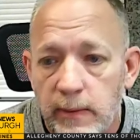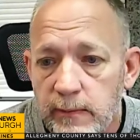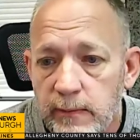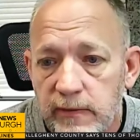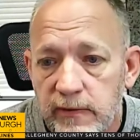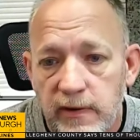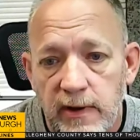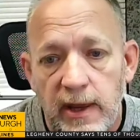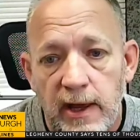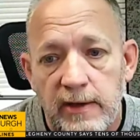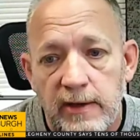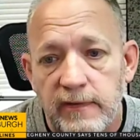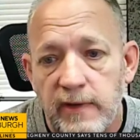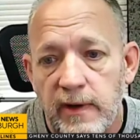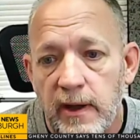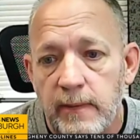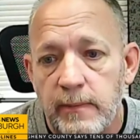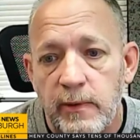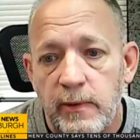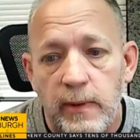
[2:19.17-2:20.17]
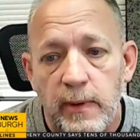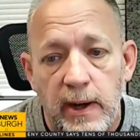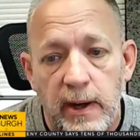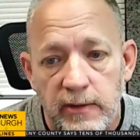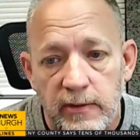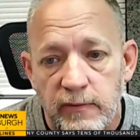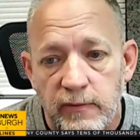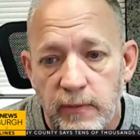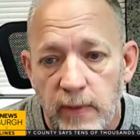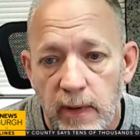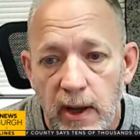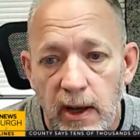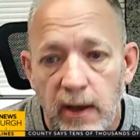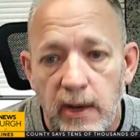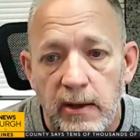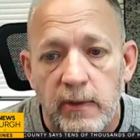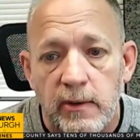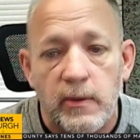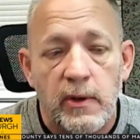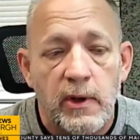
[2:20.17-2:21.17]
When was the last time you had a
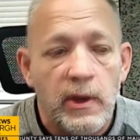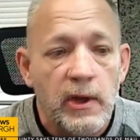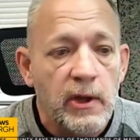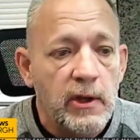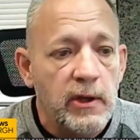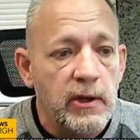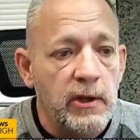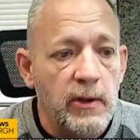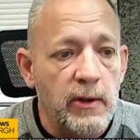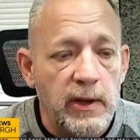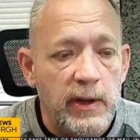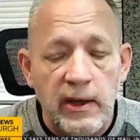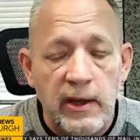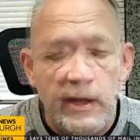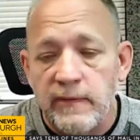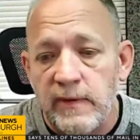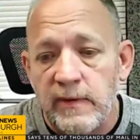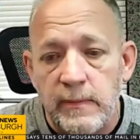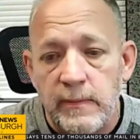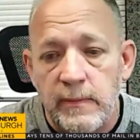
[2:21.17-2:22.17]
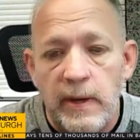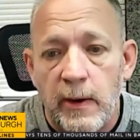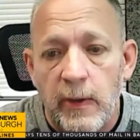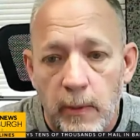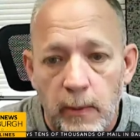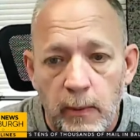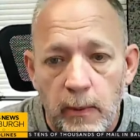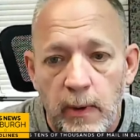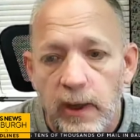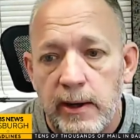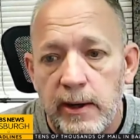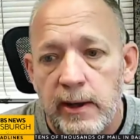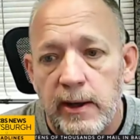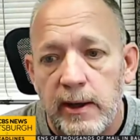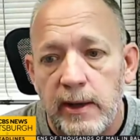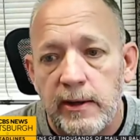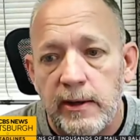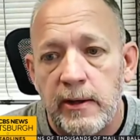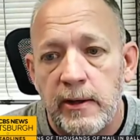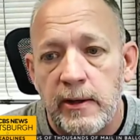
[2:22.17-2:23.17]
drug? You know, even
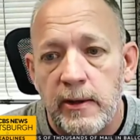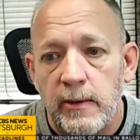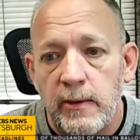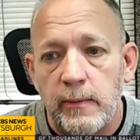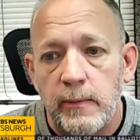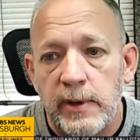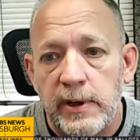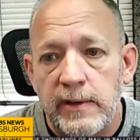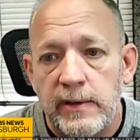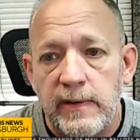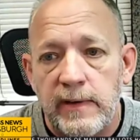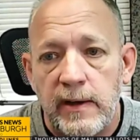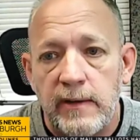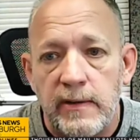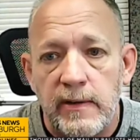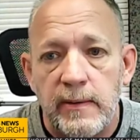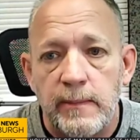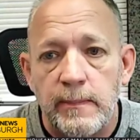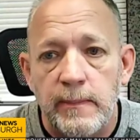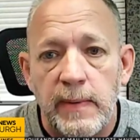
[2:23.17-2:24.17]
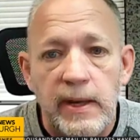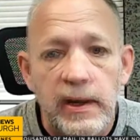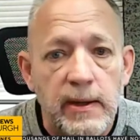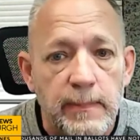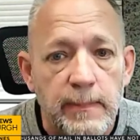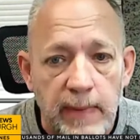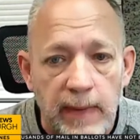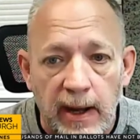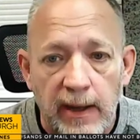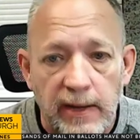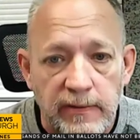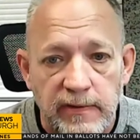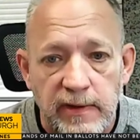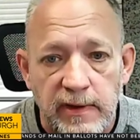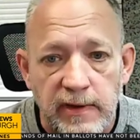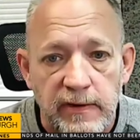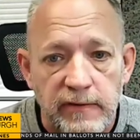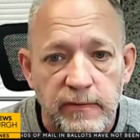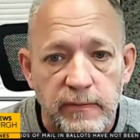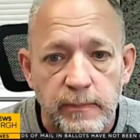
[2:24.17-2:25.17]
marijuana. You know, we tend to
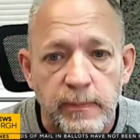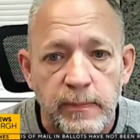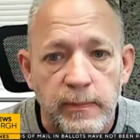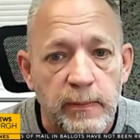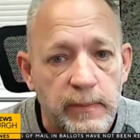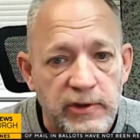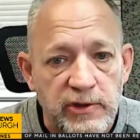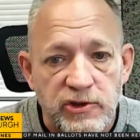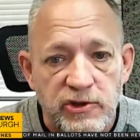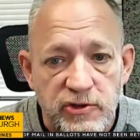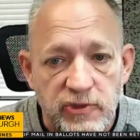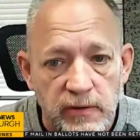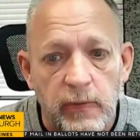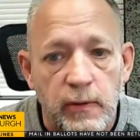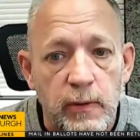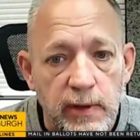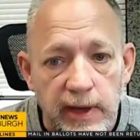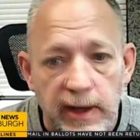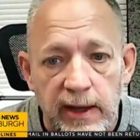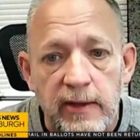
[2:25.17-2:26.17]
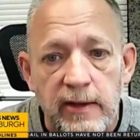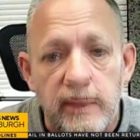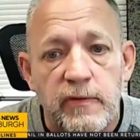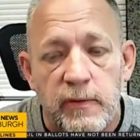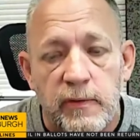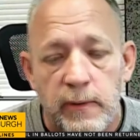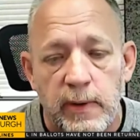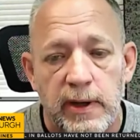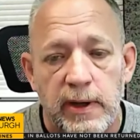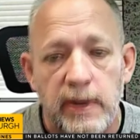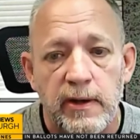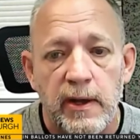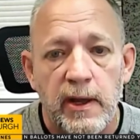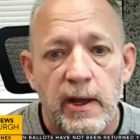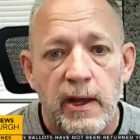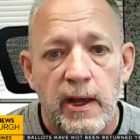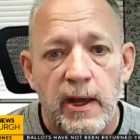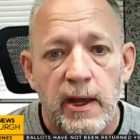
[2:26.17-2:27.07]
minimize this, but we should look into it.